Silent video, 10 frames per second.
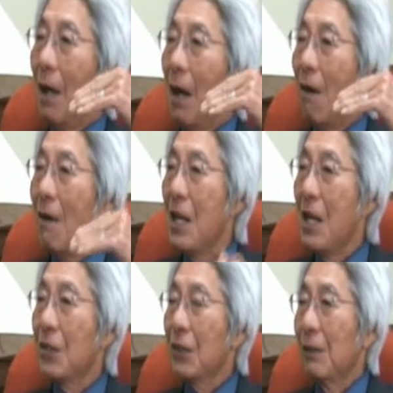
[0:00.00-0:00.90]
Our
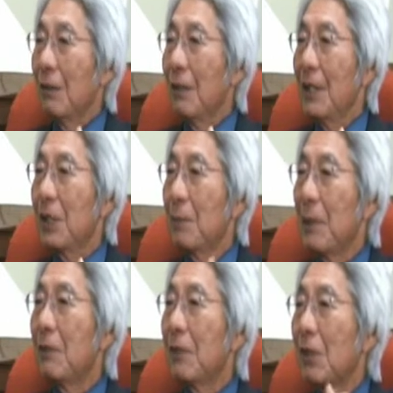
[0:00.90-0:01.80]
nation
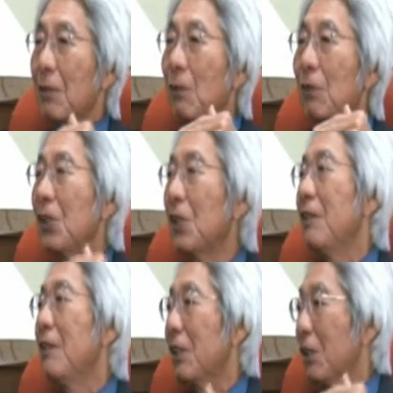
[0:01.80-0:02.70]
experienced its most
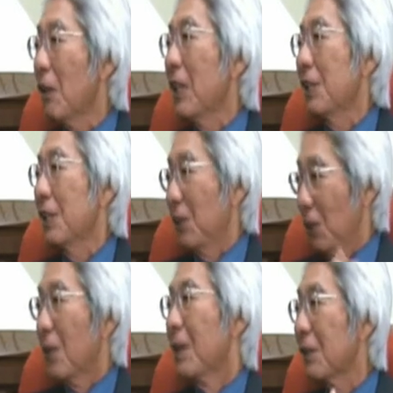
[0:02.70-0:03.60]
serious crisis
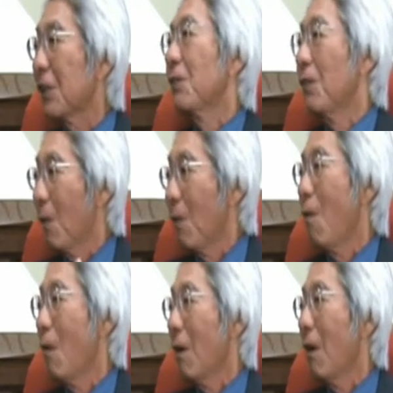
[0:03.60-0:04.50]
during the Civil
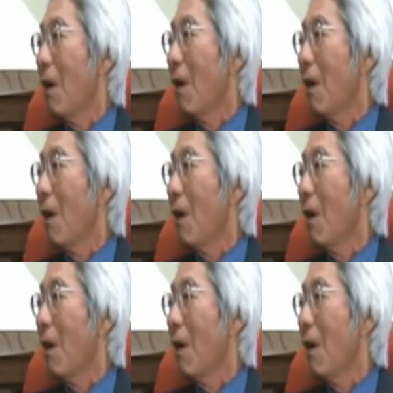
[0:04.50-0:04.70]
War.